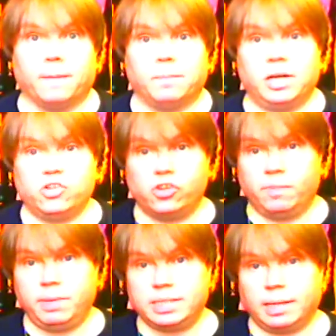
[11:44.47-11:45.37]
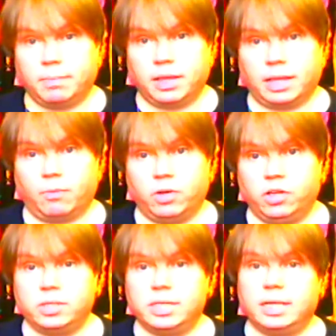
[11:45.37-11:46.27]
But it should be something that when
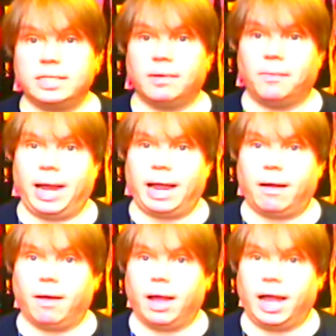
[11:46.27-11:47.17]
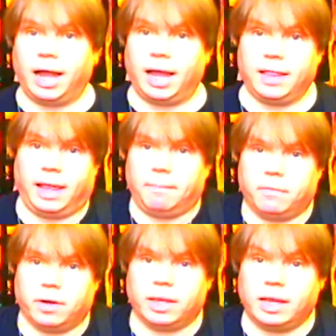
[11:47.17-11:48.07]
you see, say, wow, that
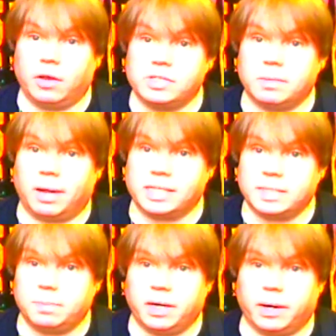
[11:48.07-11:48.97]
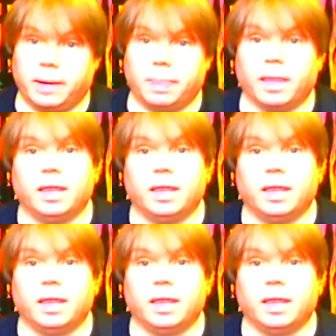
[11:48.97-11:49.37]
really goes to my spirit.